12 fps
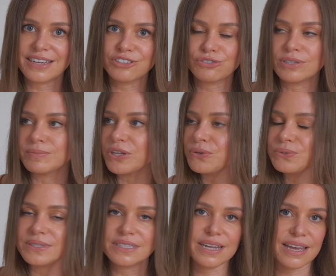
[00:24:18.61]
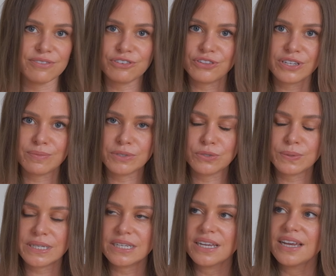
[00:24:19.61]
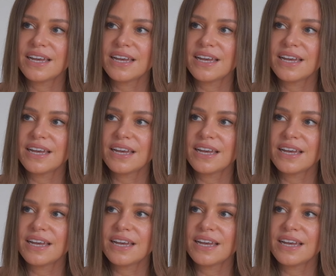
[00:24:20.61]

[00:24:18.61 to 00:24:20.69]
extreme lows and everything in between.